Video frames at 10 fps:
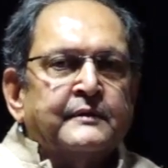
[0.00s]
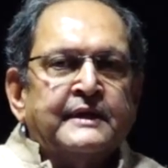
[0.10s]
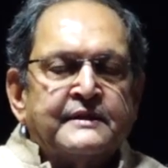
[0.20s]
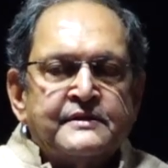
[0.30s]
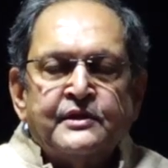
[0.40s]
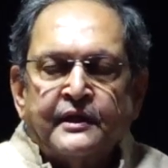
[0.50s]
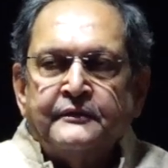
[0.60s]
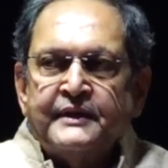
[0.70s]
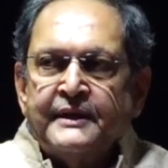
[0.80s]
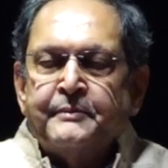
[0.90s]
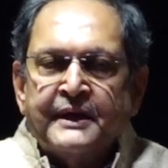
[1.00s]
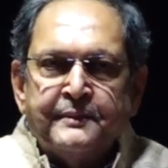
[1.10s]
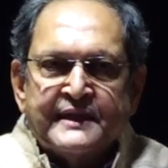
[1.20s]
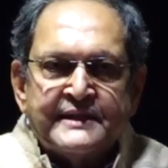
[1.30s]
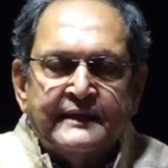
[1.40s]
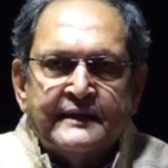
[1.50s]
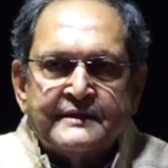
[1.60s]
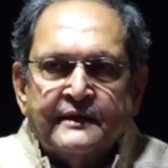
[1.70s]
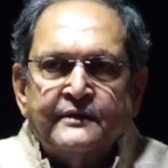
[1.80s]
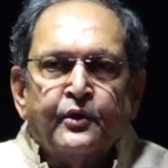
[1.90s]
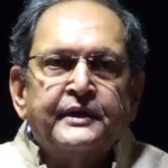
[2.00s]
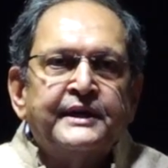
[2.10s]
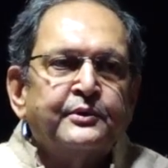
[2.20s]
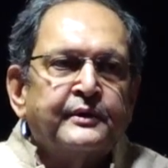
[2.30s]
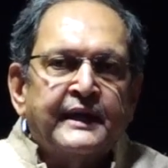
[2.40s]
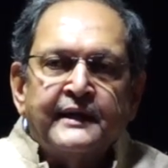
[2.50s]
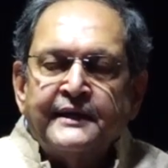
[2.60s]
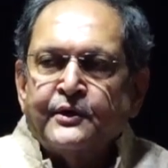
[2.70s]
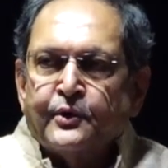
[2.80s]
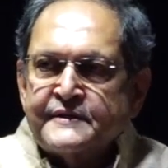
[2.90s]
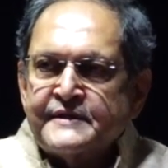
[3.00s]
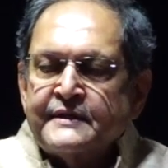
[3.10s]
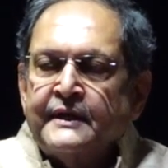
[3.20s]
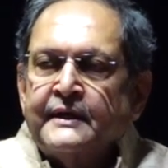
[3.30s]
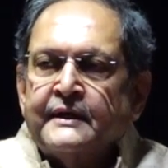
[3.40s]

It's not a very big presentation, no need to take any notes.